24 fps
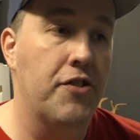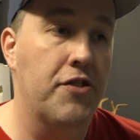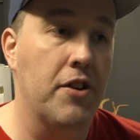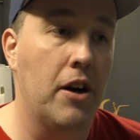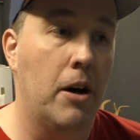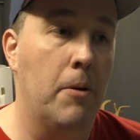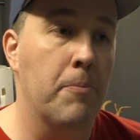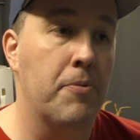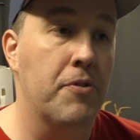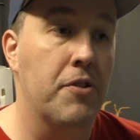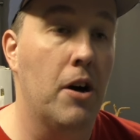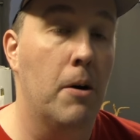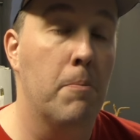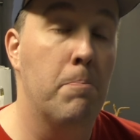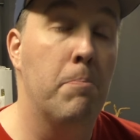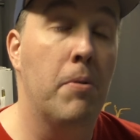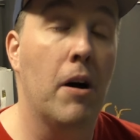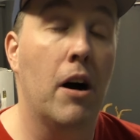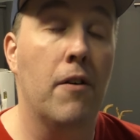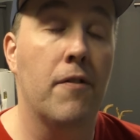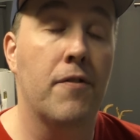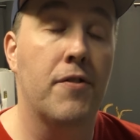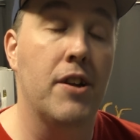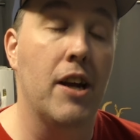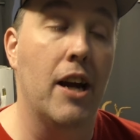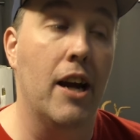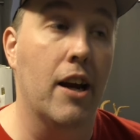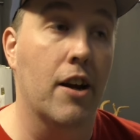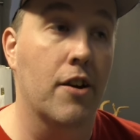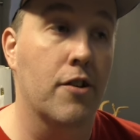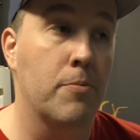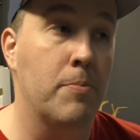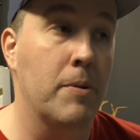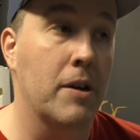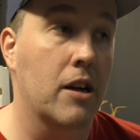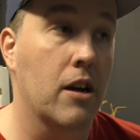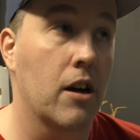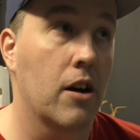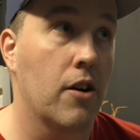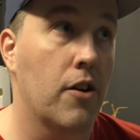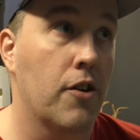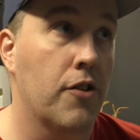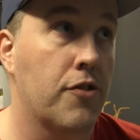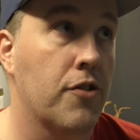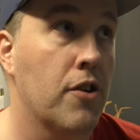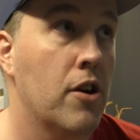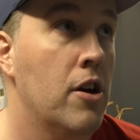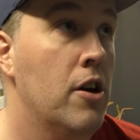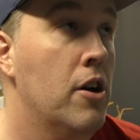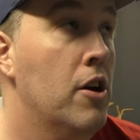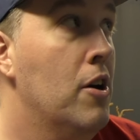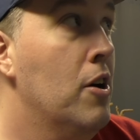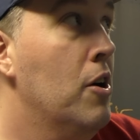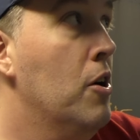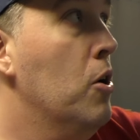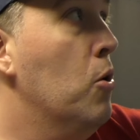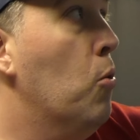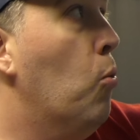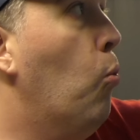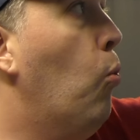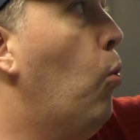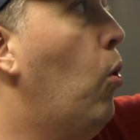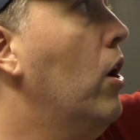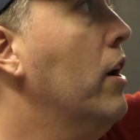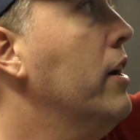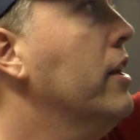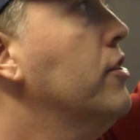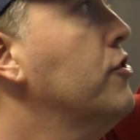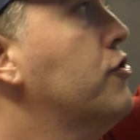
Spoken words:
sumps above tanks because 1